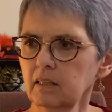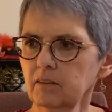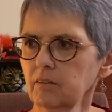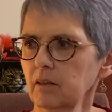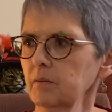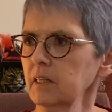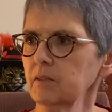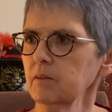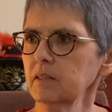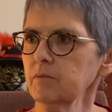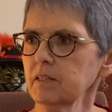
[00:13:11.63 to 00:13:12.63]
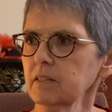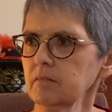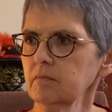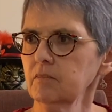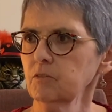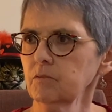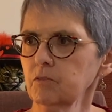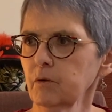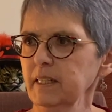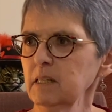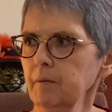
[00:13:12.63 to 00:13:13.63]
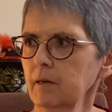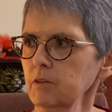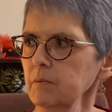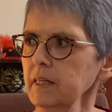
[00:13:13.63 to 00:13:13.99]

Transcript: it was £20